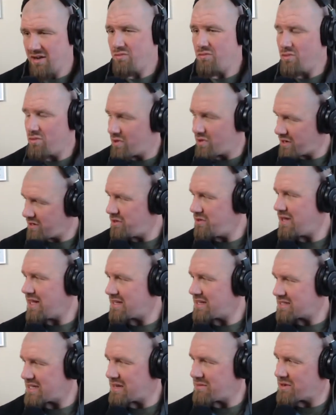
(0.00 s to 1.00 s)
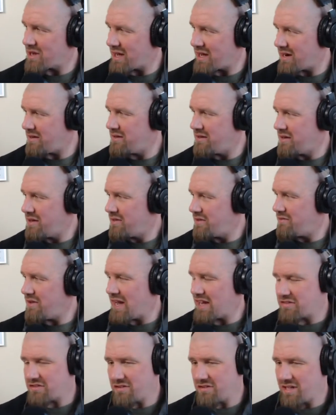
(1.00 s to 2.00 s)
We wanna do that same kind of
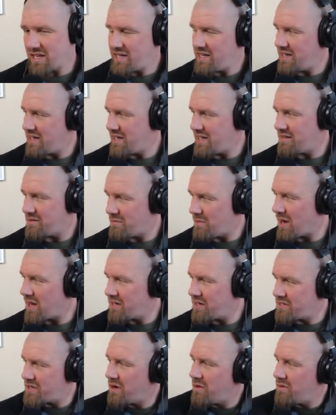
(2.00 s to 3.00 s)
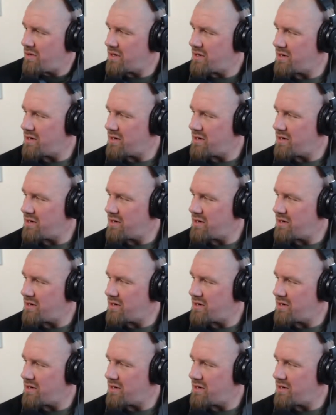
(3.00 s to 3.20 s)
fashion. They need to get their bodies going.